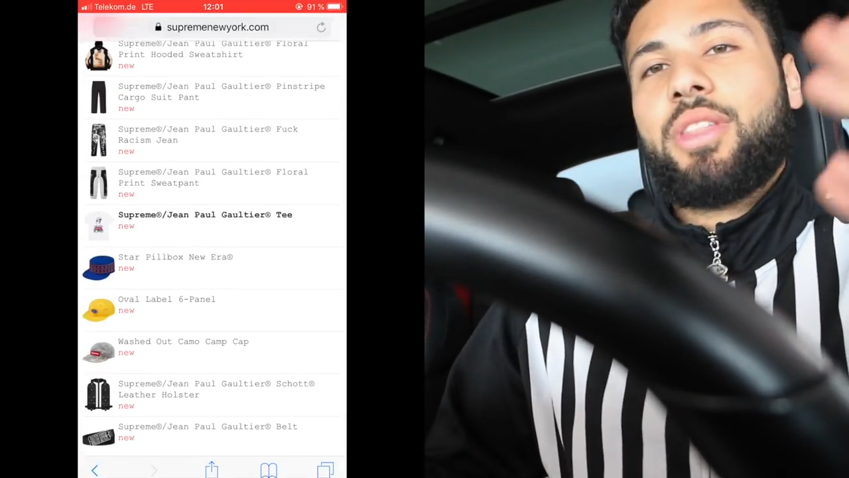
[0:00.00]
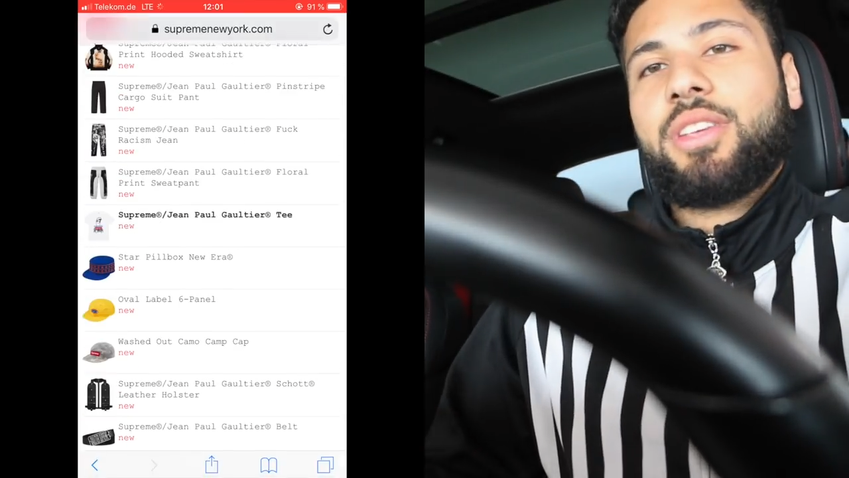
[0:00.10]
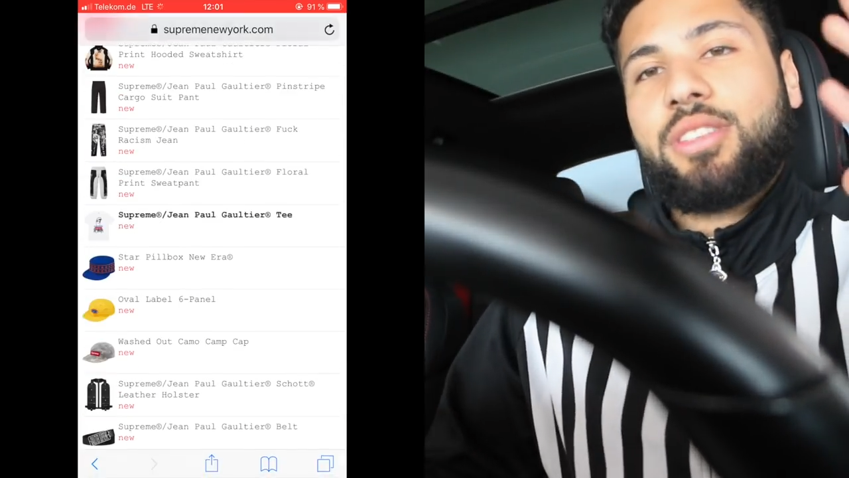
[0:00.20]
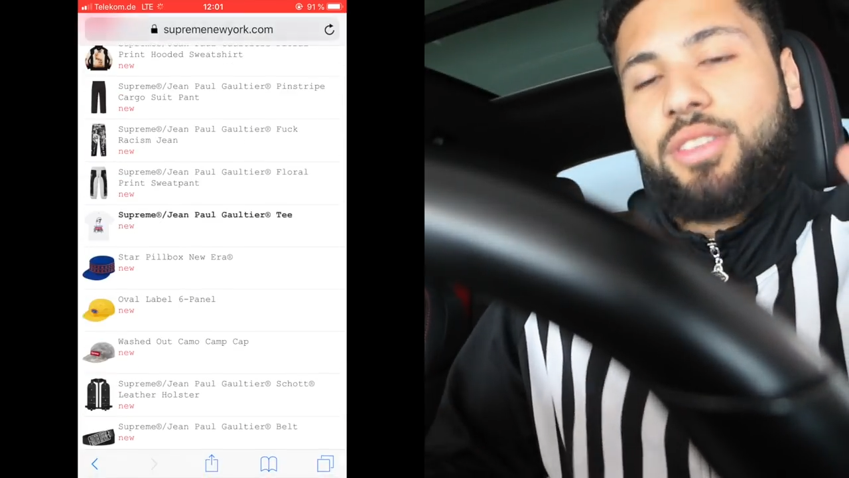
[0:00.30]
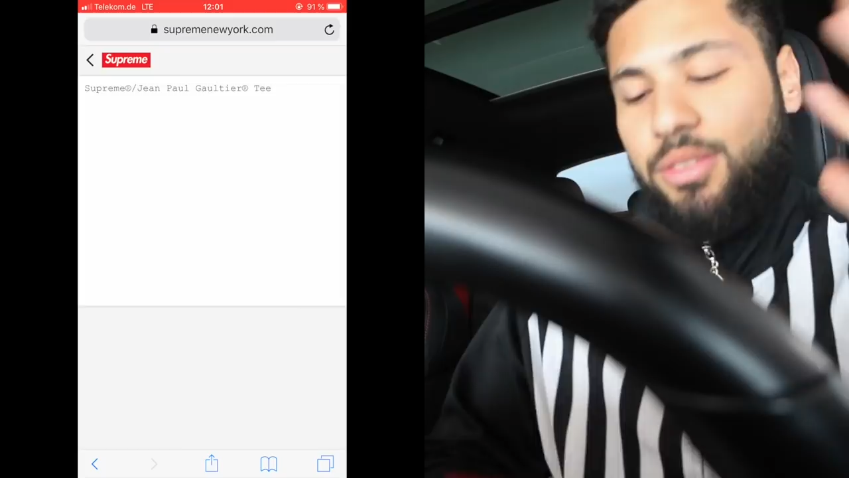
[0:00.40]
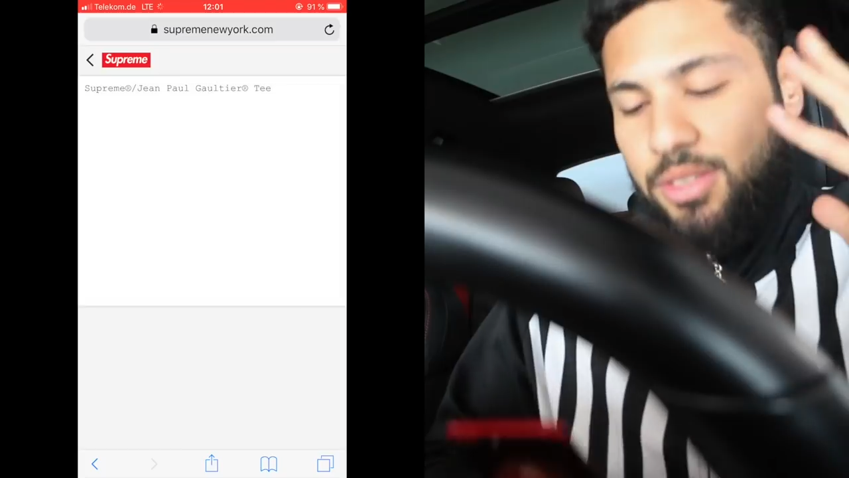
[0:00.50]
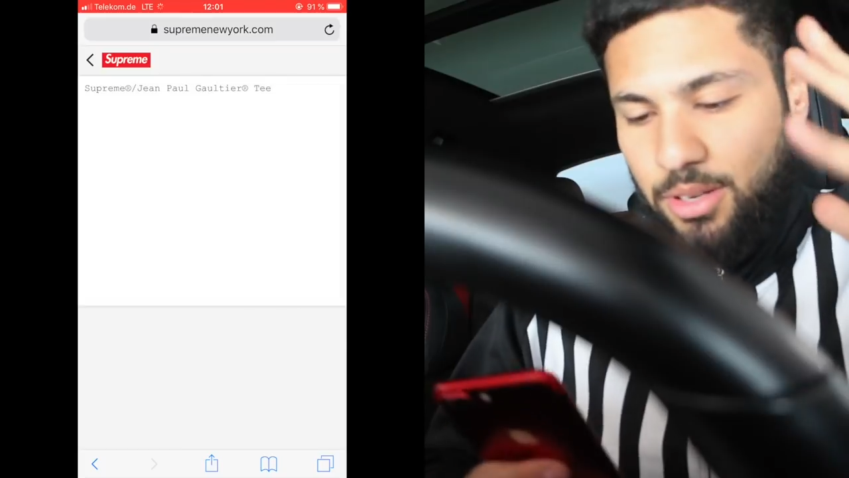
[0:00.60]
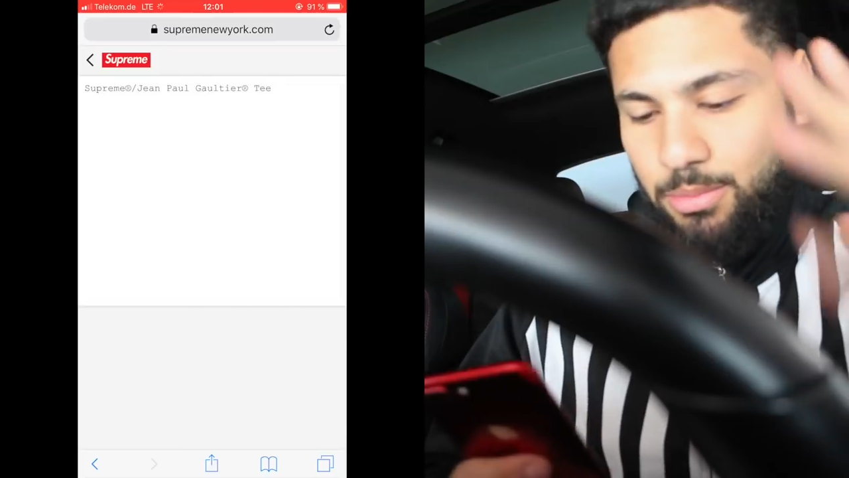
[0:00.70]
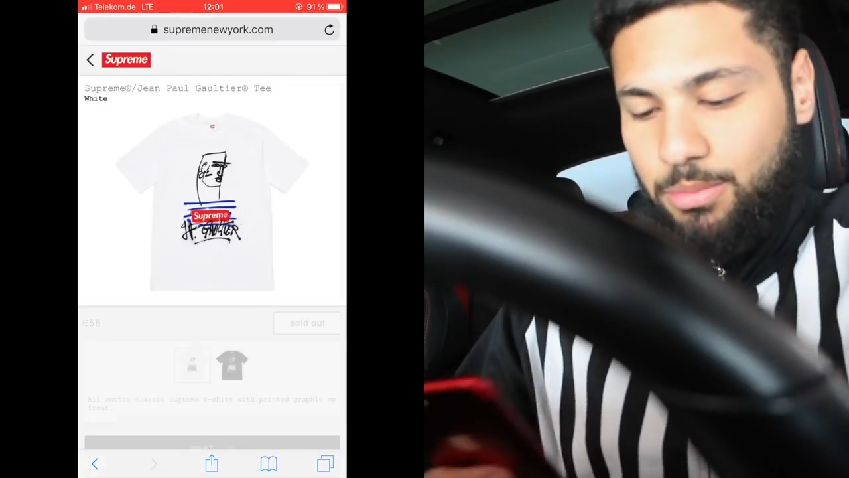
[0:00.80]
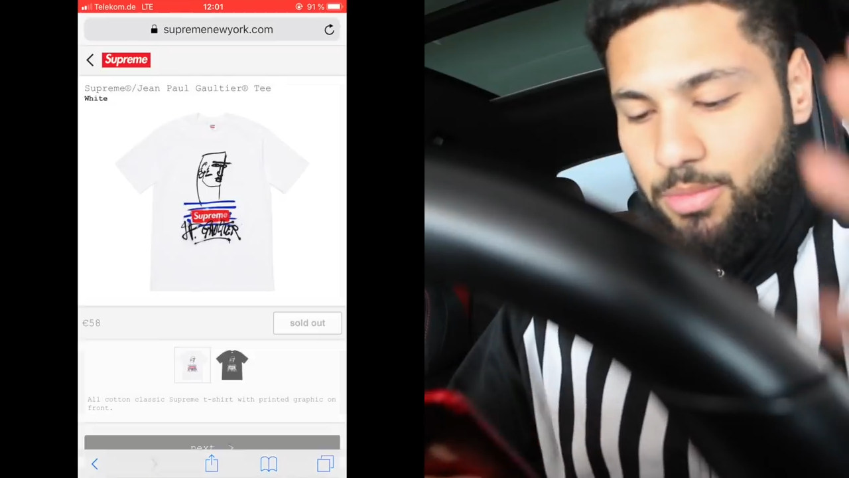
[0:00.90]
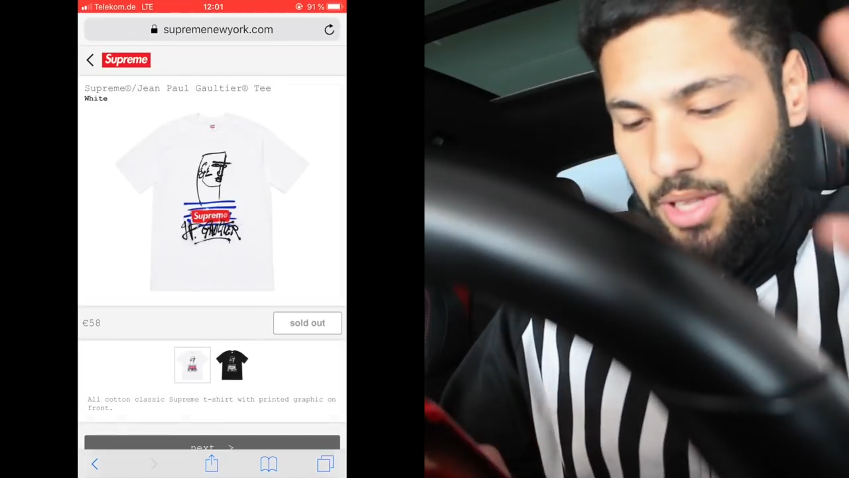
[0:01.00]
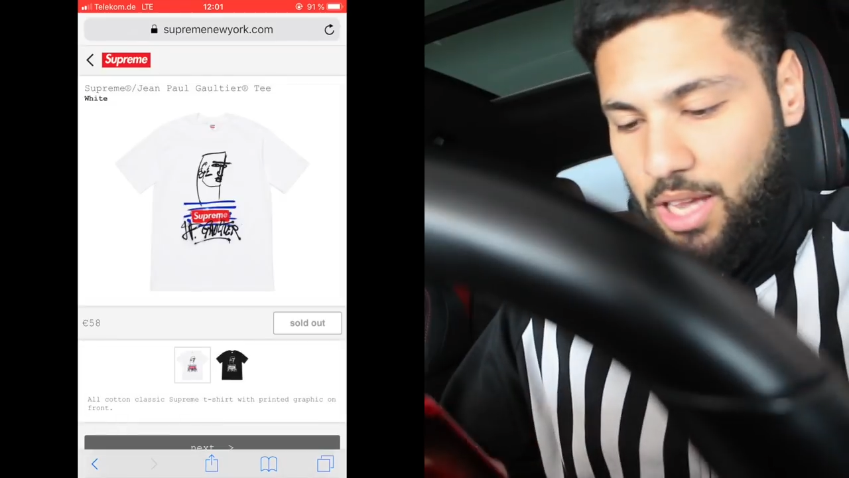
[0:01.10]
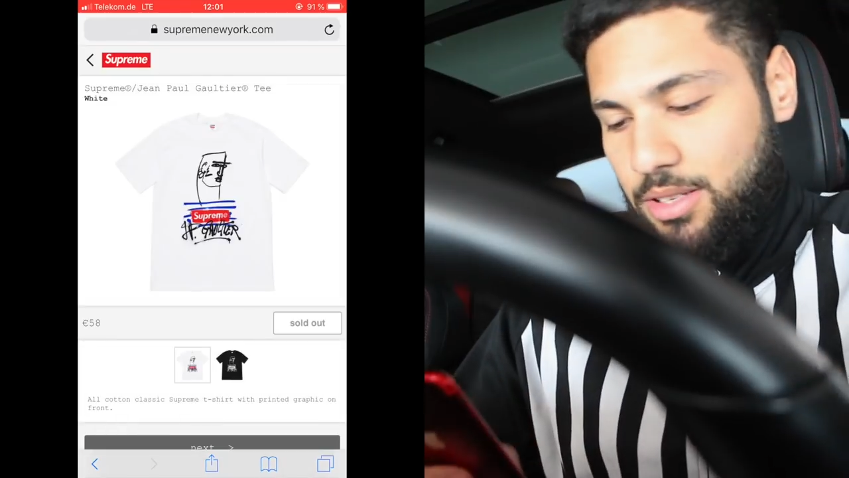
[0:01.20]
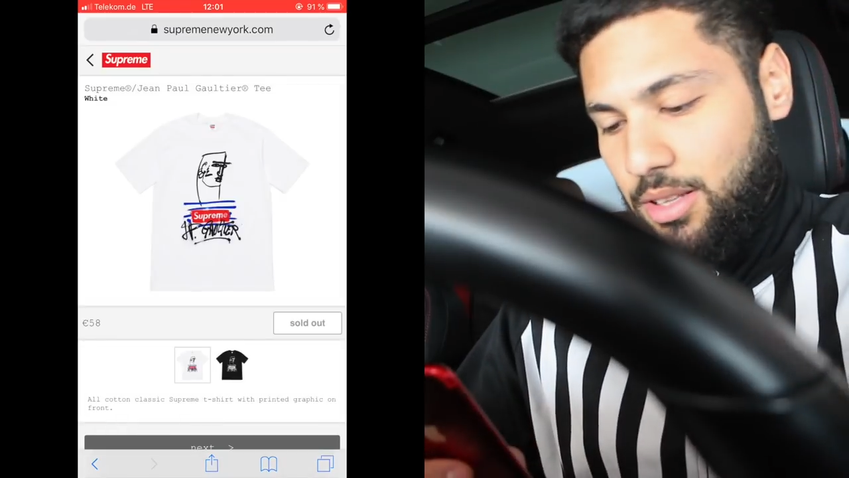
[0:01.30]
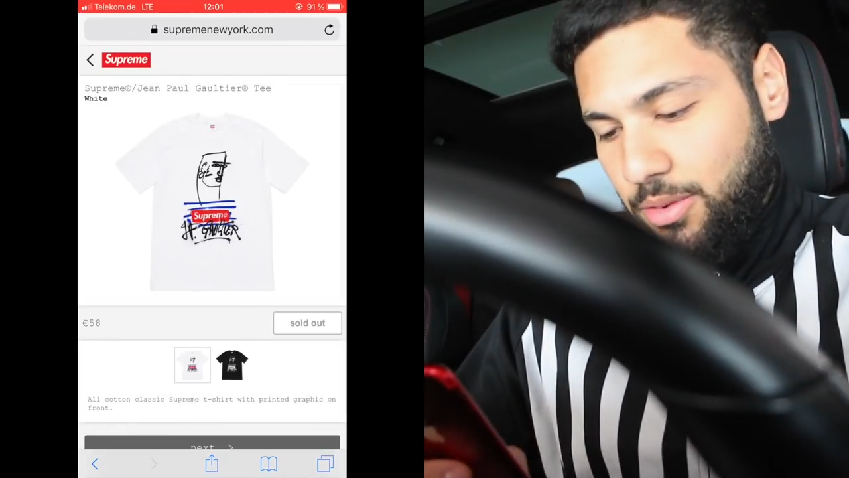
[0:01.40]
This is just some
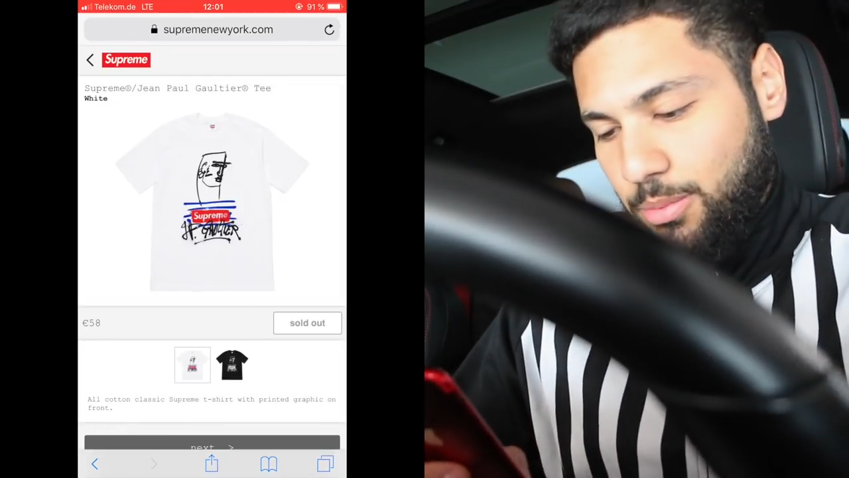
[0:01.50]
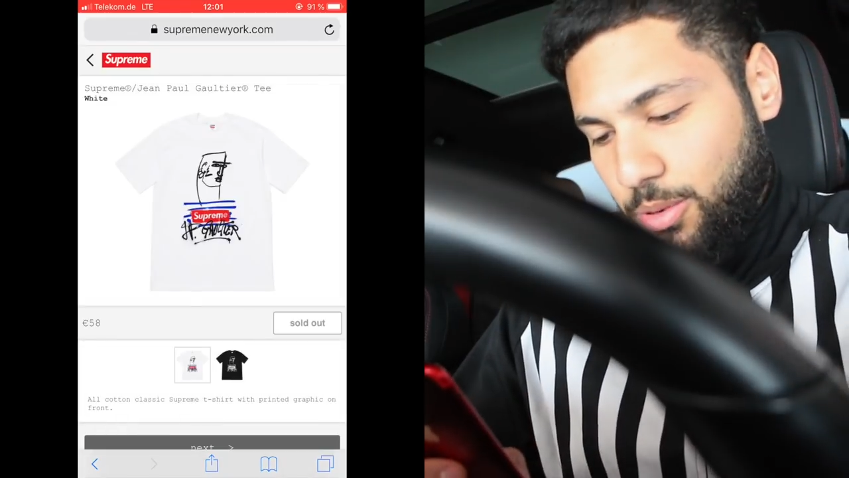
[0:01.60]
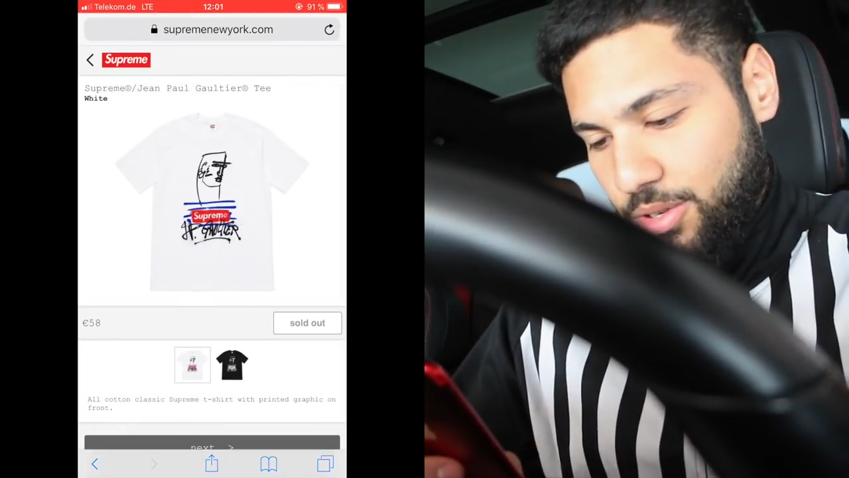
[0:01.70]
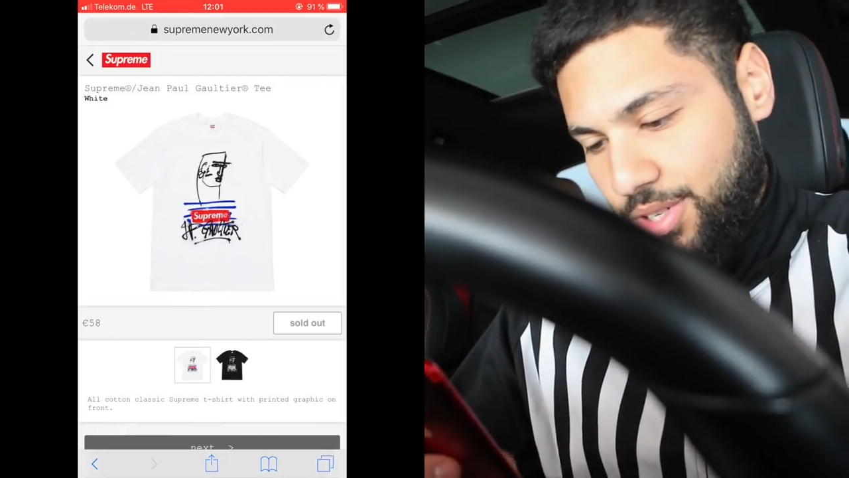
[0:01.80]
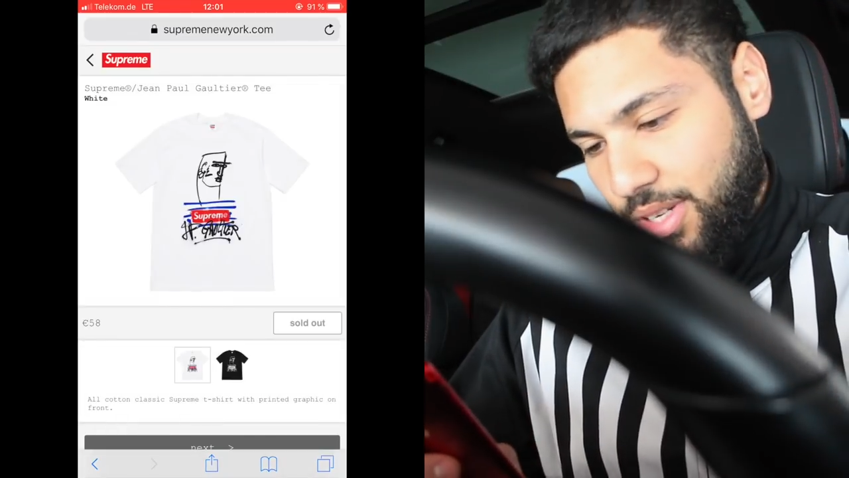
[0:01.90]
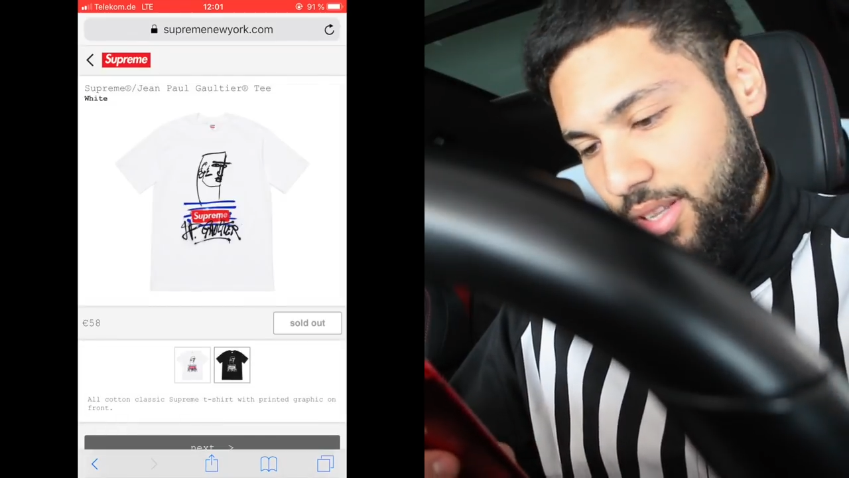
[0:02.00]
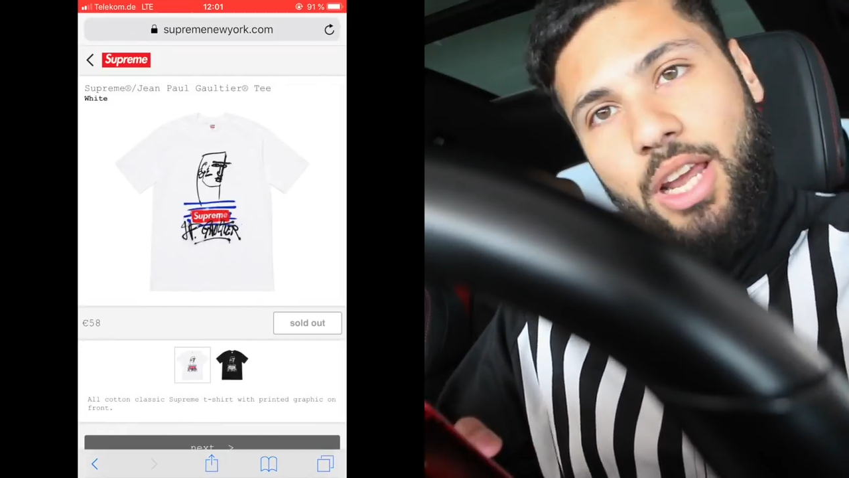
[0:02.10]
next level bullshit.